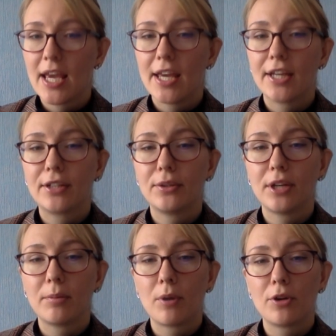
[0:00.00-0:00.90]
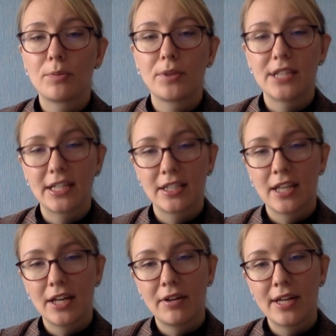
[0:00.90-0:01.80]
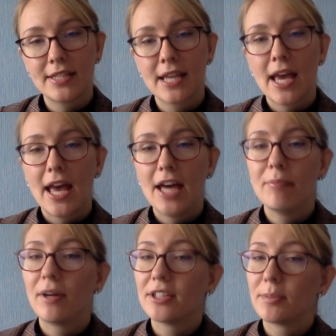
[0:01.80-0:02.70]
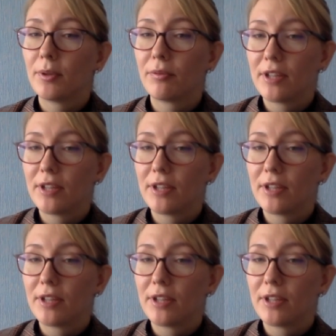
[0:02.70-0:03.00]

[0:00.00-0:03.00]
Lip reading: including both protected areas and multiple